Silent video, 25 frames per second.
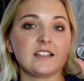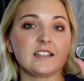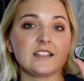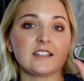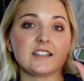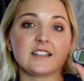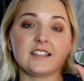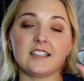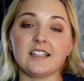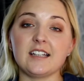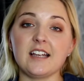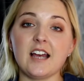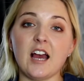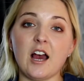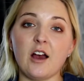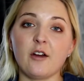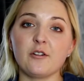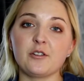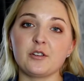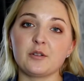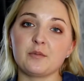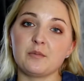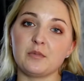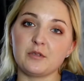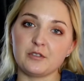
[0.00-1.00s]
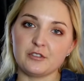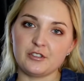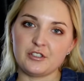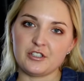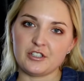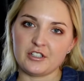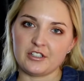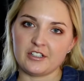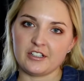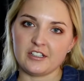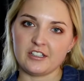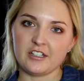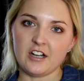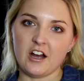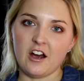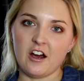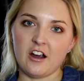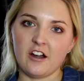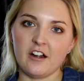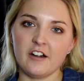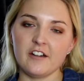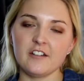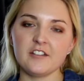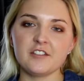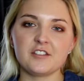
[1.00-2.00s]
see how your blood sugar
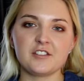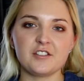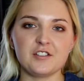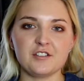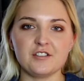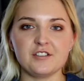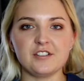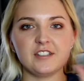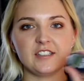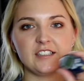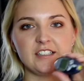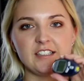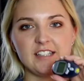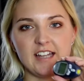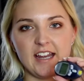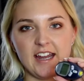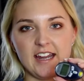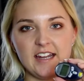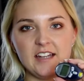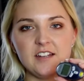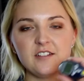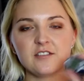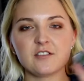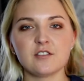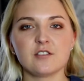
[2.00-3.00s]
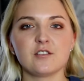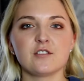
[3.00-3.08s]
are during the day.